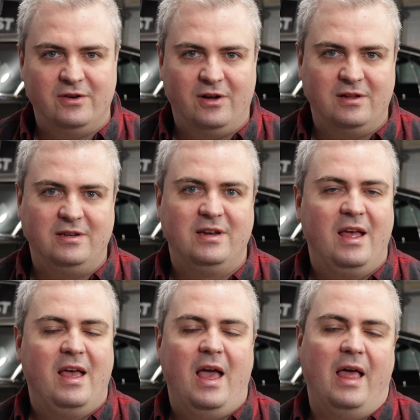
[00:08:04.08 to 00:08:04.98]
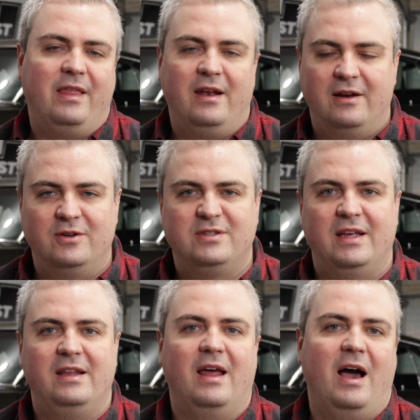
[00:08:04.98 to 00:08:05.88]
knowledge and then
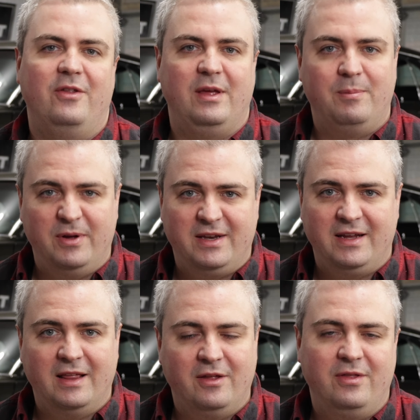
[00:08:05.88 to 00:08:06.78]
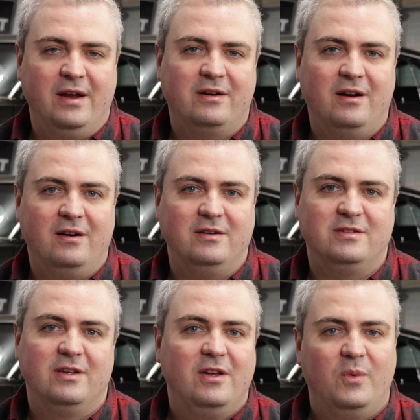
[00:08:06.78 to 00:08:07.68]
understand how they put together their cars
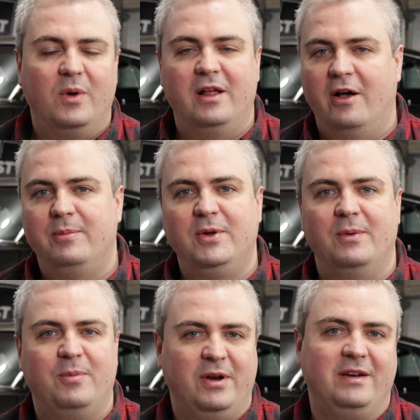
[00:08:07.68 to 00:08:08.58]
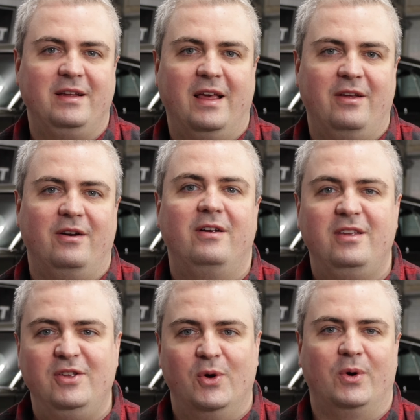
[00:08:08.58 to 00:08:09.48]
will help you in putting together
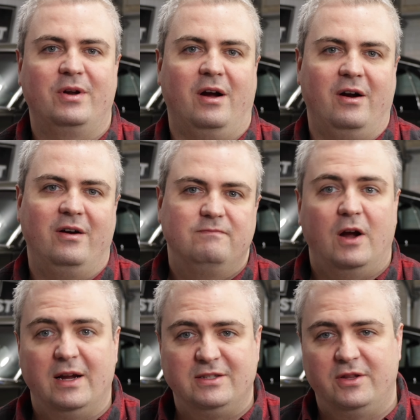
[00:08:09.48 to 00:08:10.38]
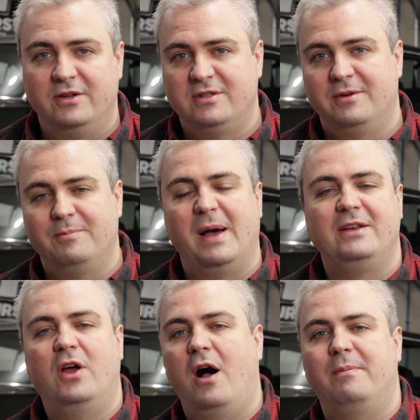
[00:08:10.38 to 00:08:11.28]
your car. All right, so those are my
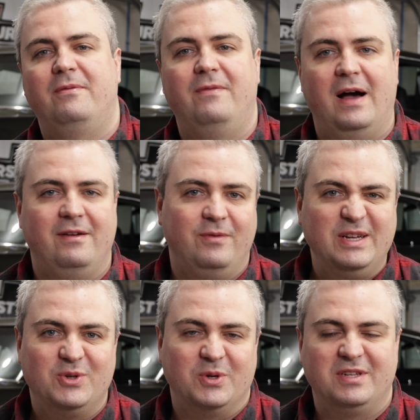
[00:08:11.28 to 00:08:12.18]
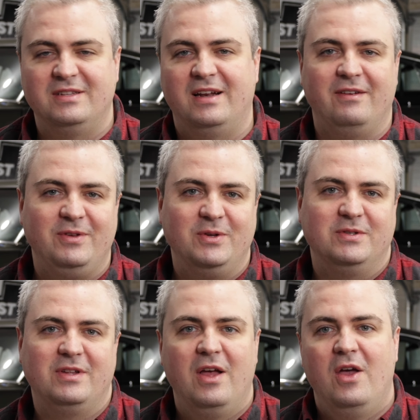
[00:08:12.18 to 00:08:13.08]
top 5 resources that I've used